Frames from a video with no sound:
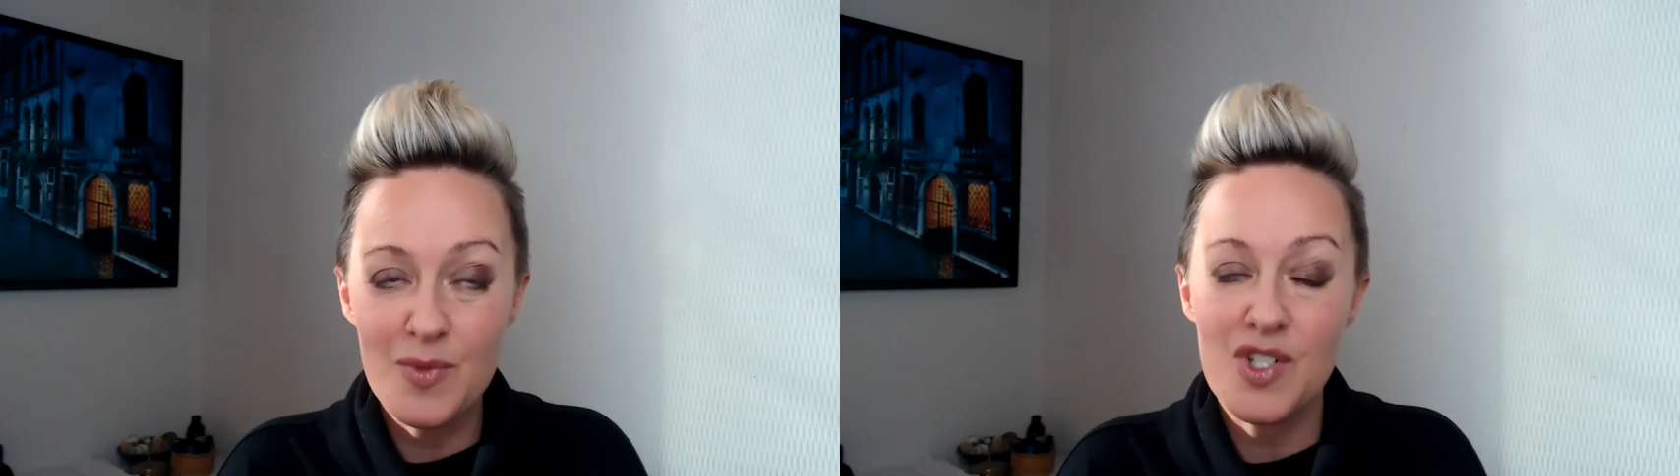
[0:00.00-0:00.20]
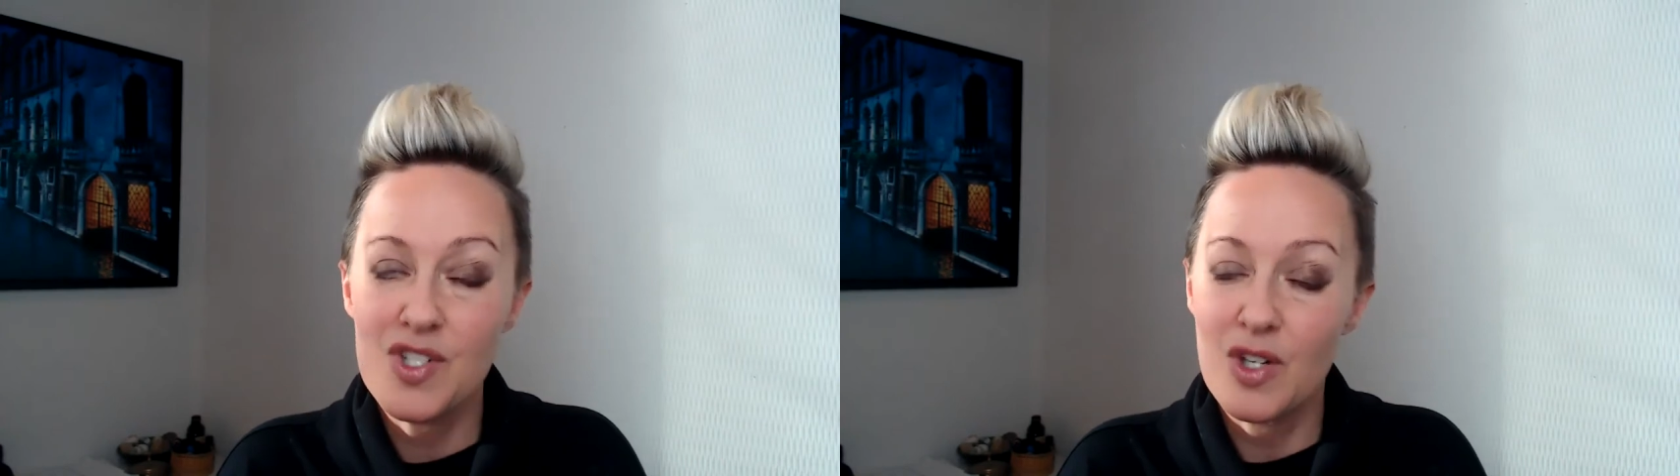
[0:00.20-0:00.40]

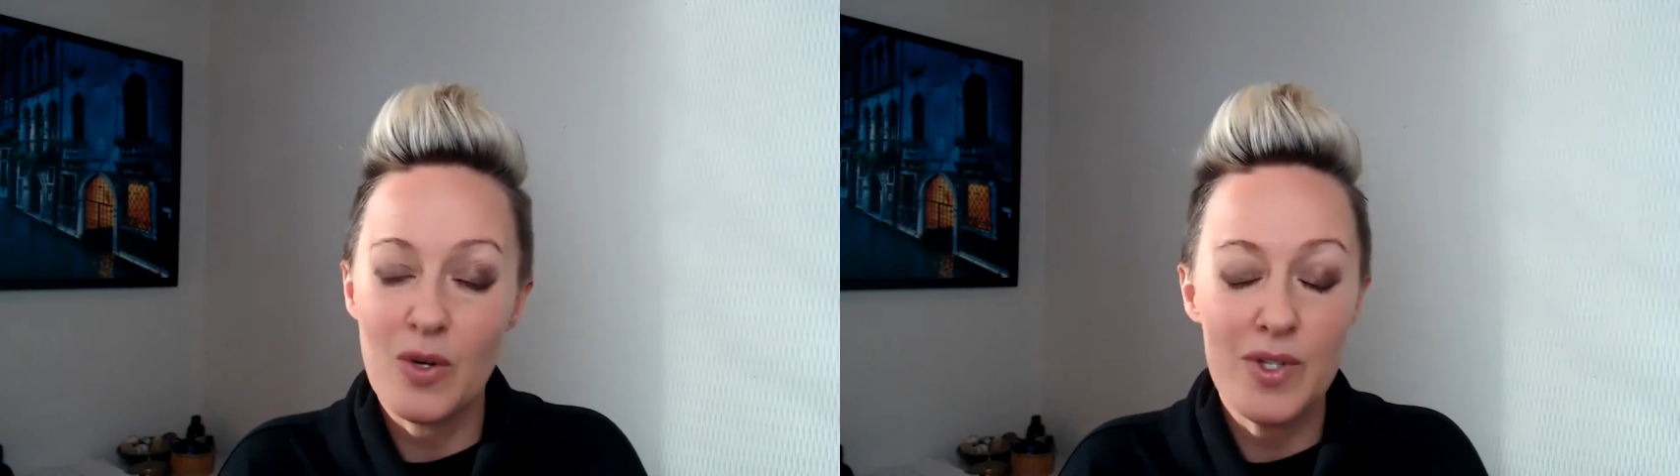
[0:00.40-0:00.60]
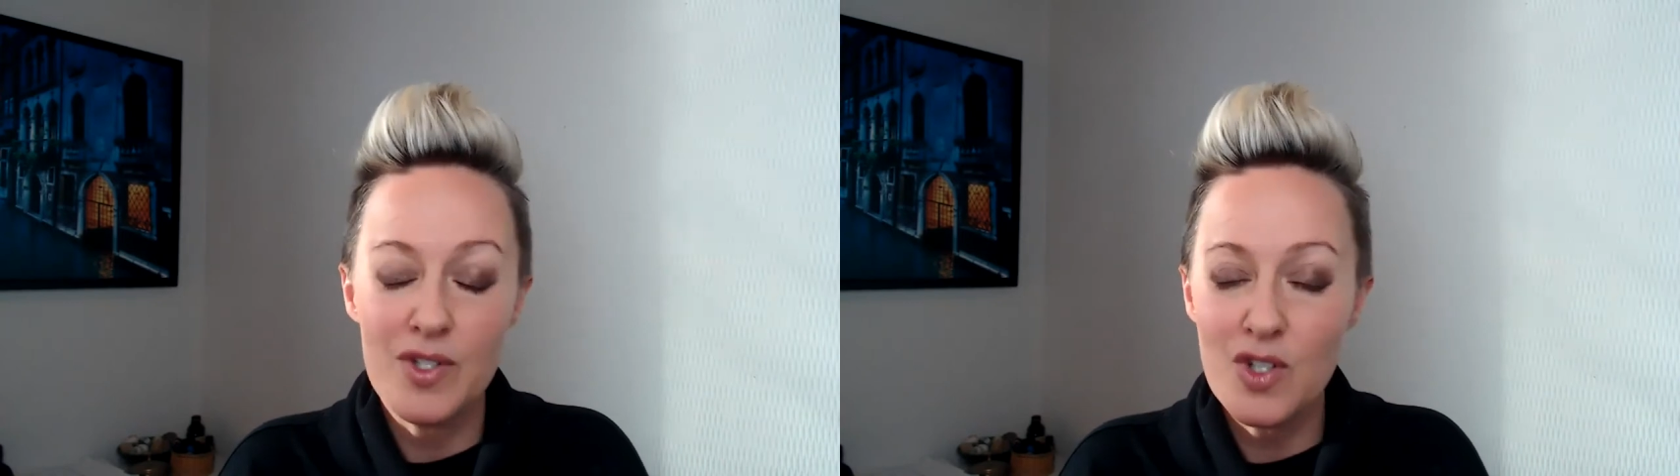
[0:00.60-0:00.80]
which is
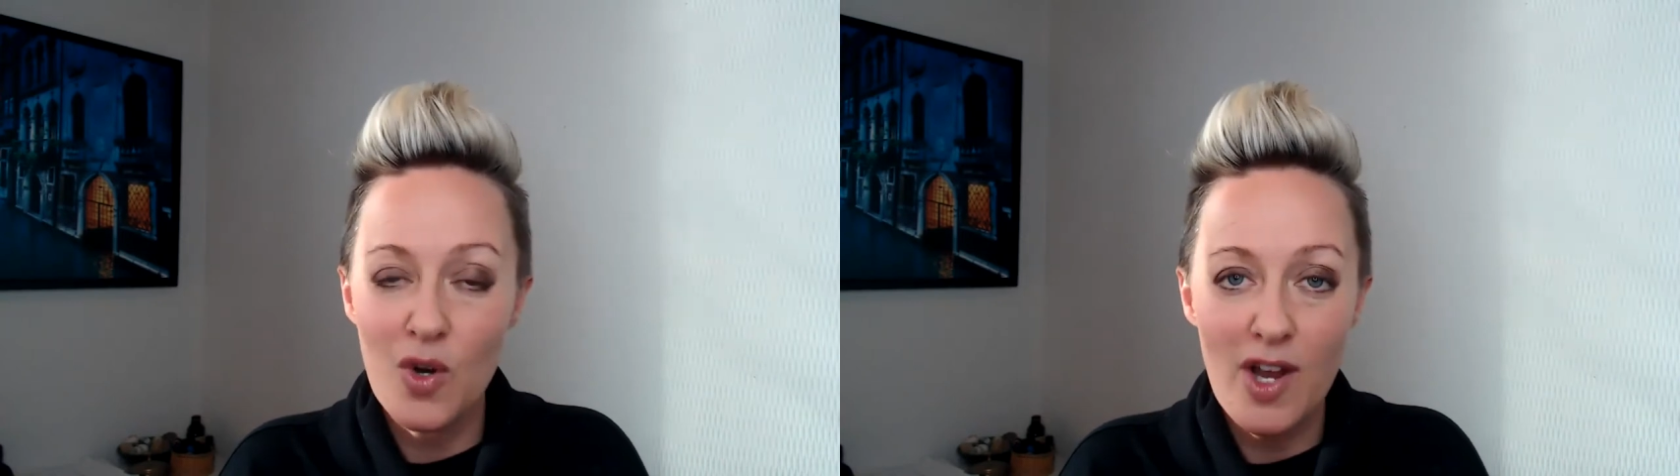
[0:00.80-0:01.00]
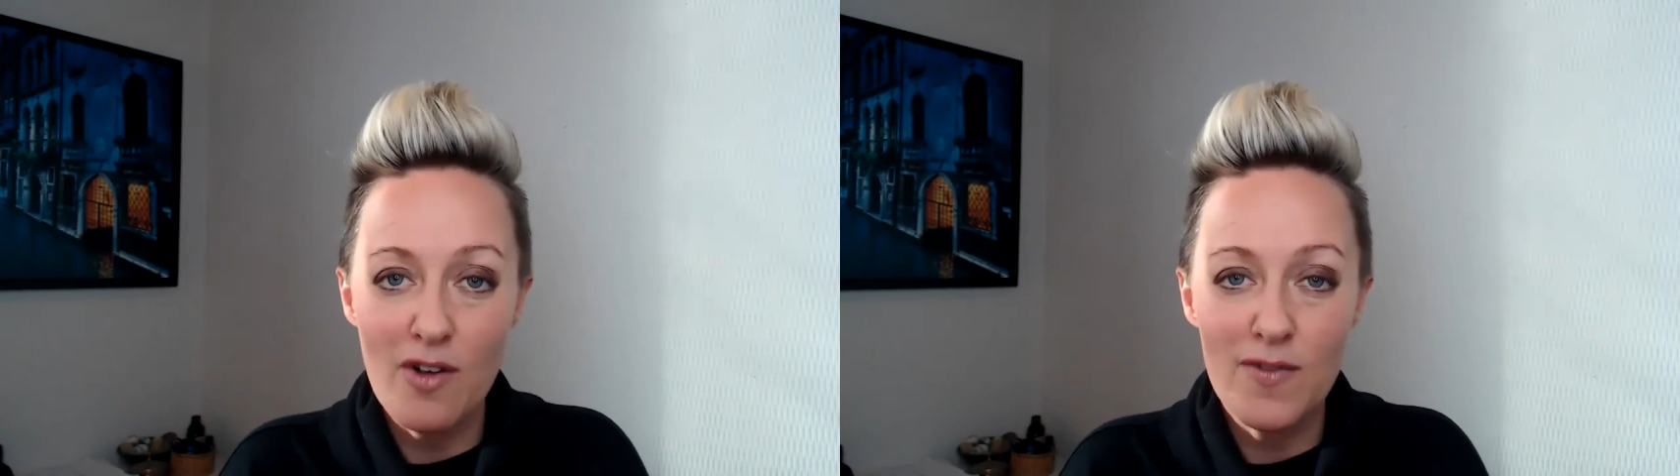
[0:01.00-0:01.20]
always
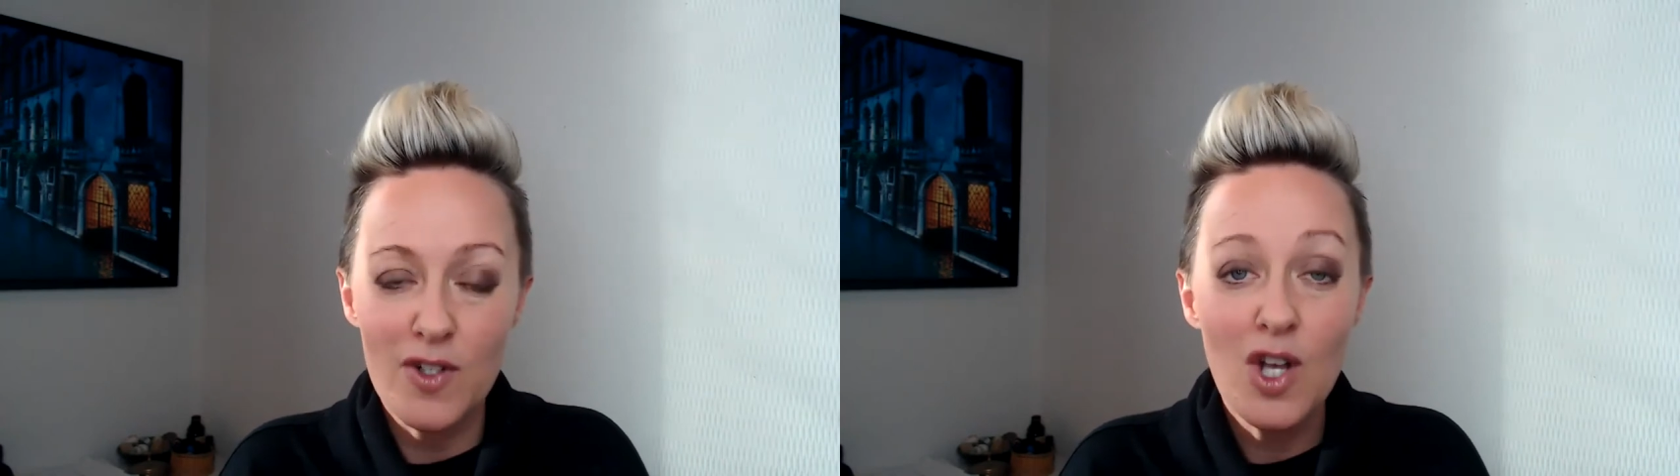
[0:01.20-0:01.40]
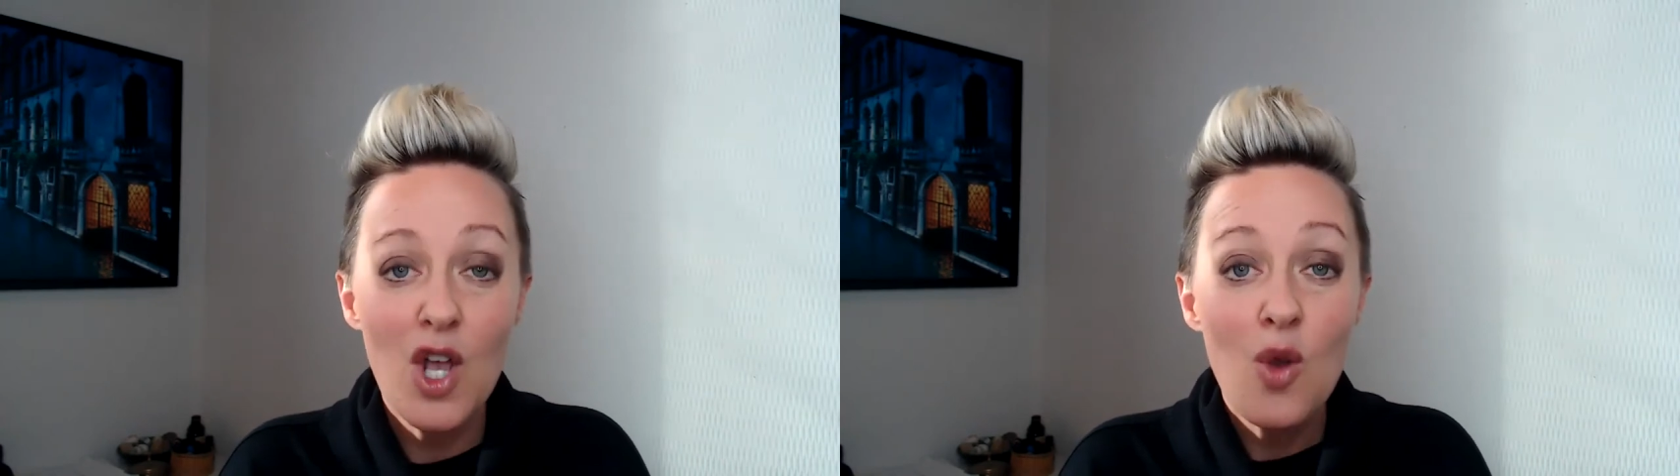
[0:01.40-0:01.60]
so
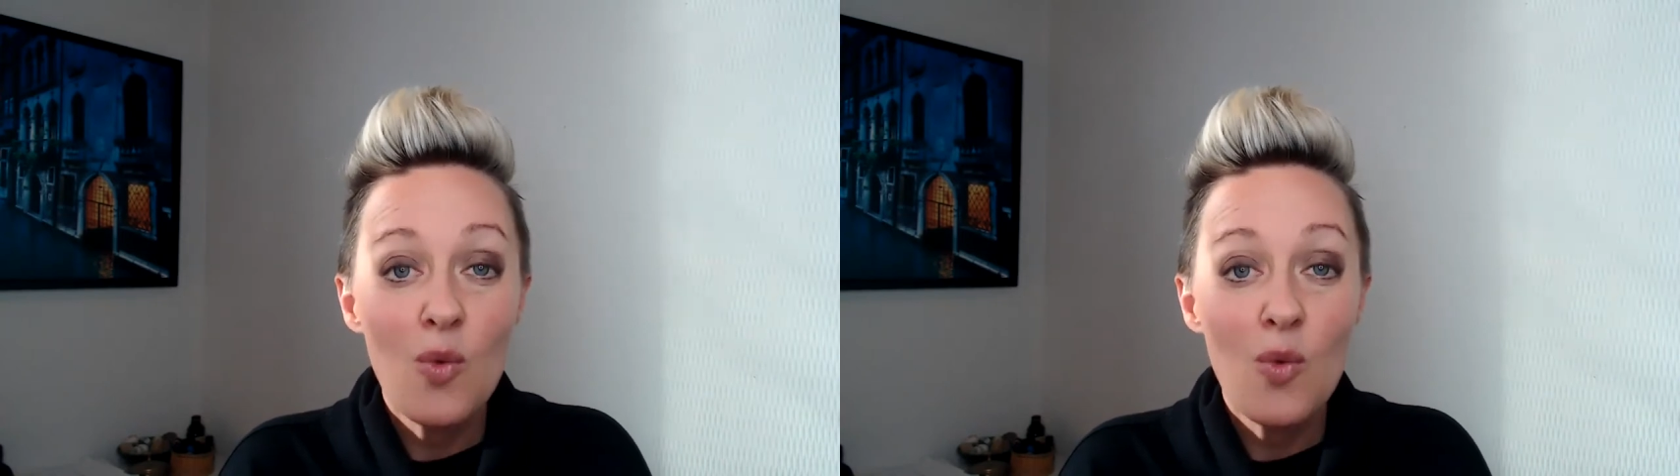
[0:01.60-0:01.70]
helpful.